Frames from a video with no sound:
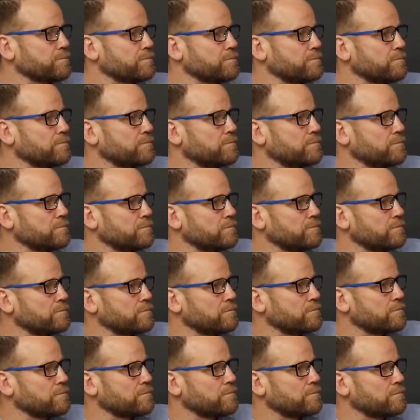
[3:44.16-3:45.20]

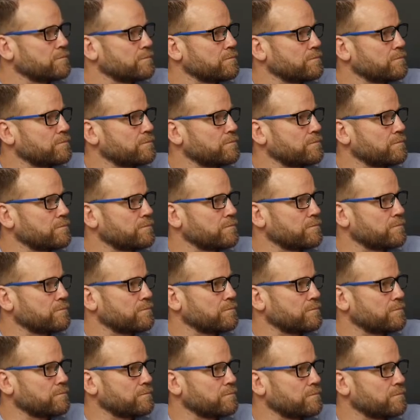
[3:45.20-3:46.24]

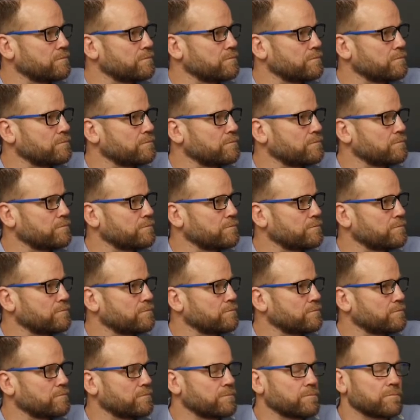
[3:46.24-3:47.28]

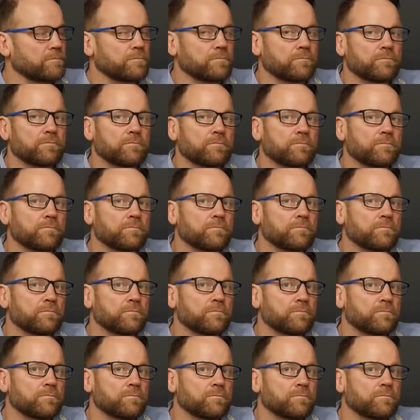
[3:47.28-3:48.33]

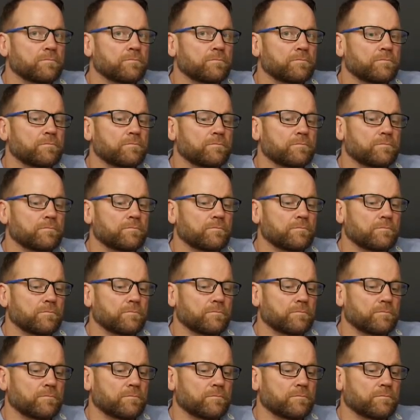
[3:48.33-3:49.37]

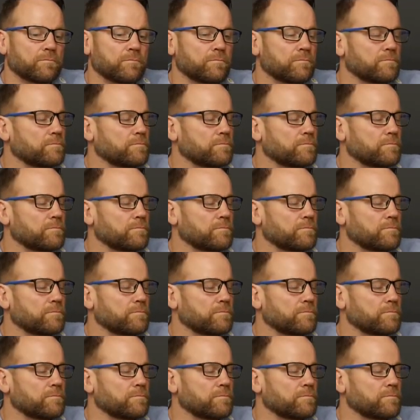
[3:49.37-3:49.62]
The person shown says nothing.